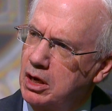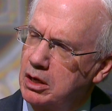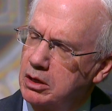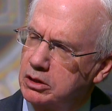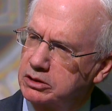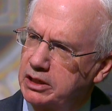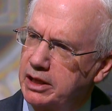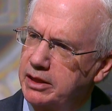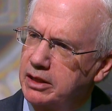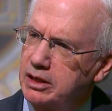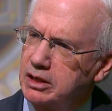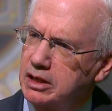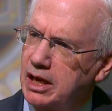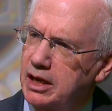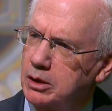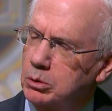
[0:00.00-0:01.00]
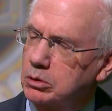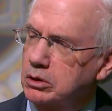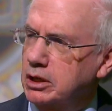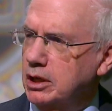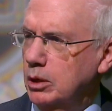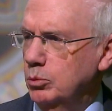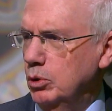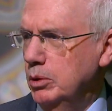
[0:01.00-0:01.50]
because I think not
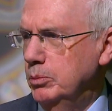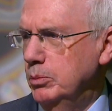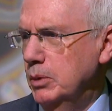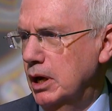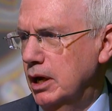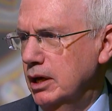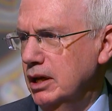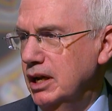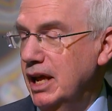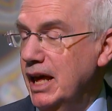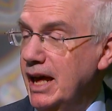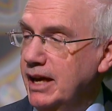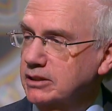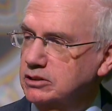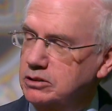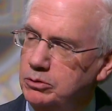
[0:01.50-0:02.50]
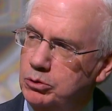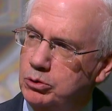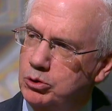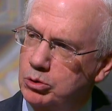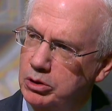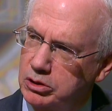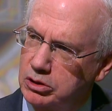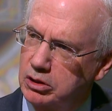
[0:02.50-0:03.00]
only can we enhance the
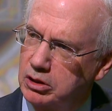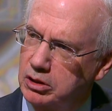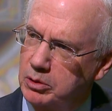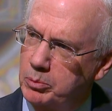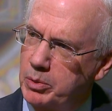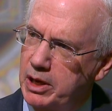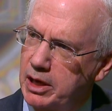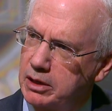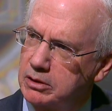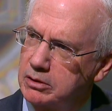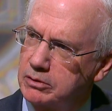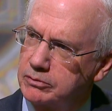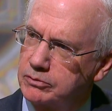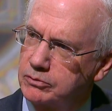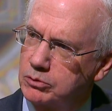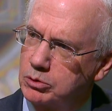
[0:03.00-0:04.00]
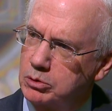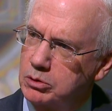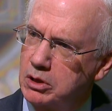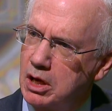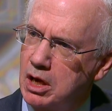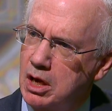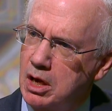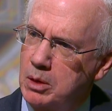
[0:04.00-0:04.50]
nutritional impact of food,
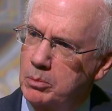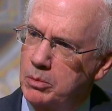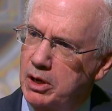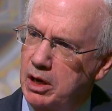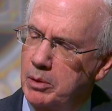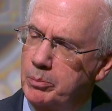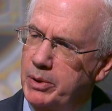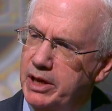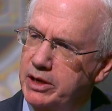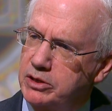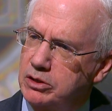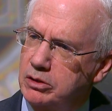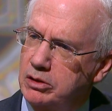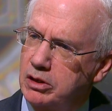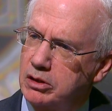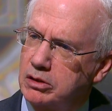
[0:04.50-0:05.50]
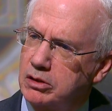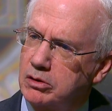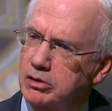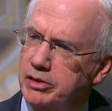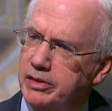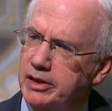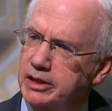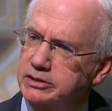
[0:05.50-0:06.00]
but I'll bet you that there
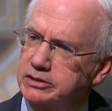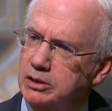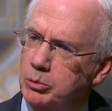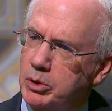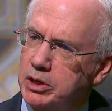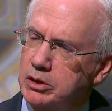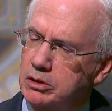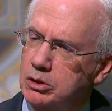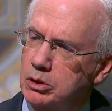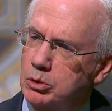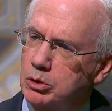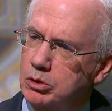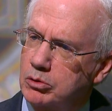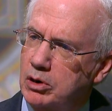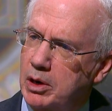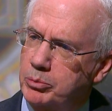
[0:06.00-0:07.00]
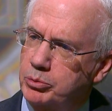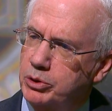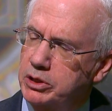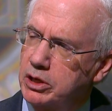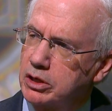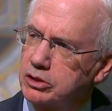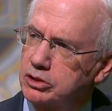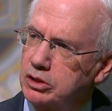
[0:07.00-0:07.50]
are things that we can do with crop
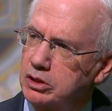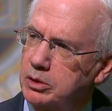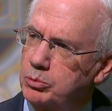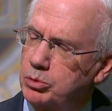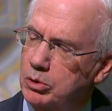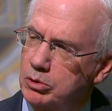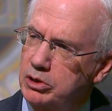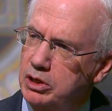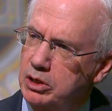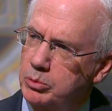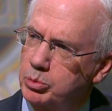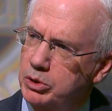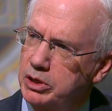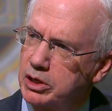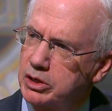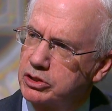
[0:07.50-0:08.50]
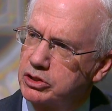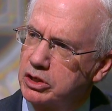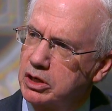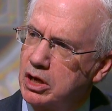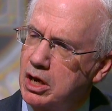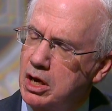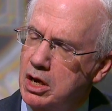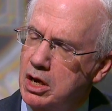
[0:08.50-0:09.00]
production and protein
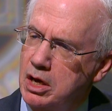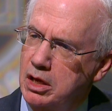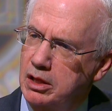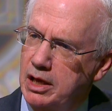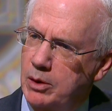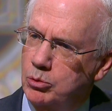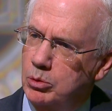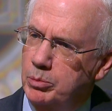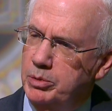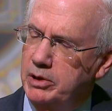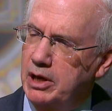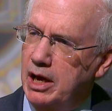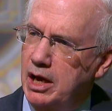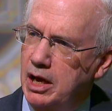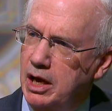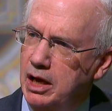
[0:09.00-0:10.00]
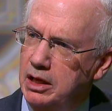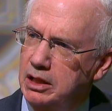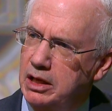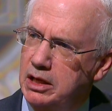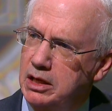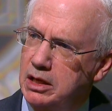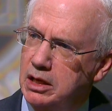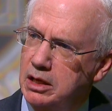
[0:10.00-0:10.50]
production that will be
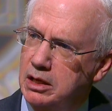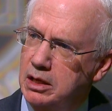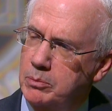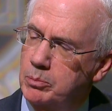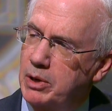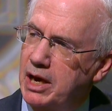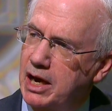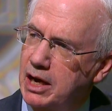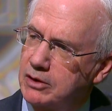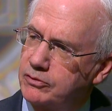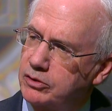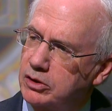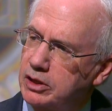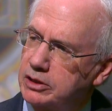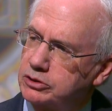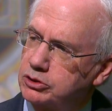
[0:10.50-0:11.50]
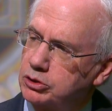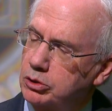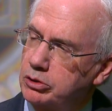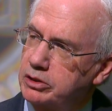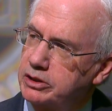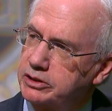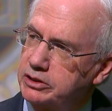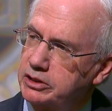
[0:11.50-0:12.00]
highly impactful on
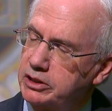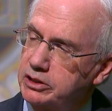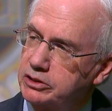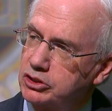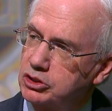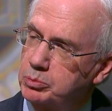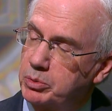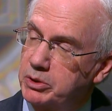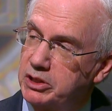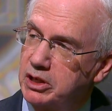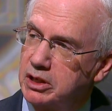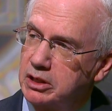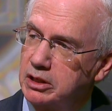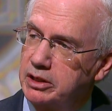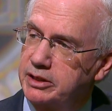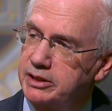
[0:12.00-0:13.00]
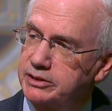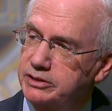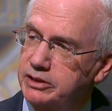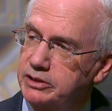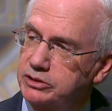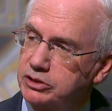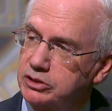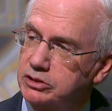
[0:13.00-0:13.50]
certain diseases, particularly
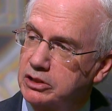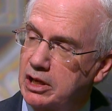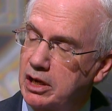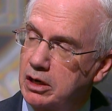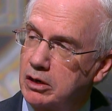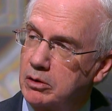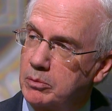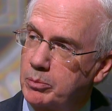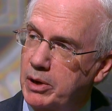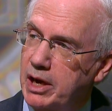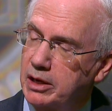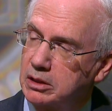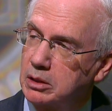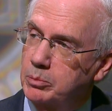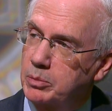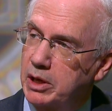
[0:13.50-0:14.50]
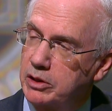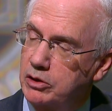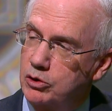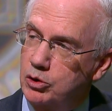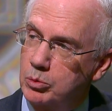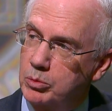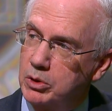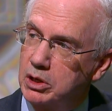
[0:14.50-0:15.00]
diseases that are impacted by the
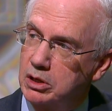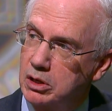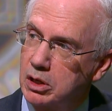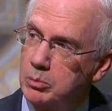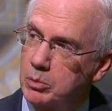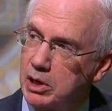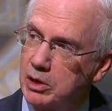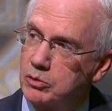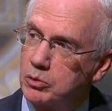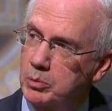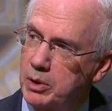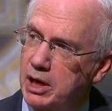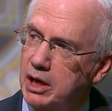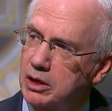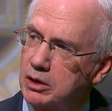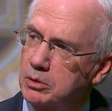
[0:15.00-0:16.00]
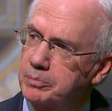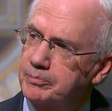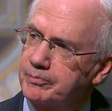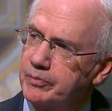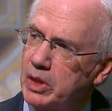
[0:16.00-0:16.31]
human gut microbiome.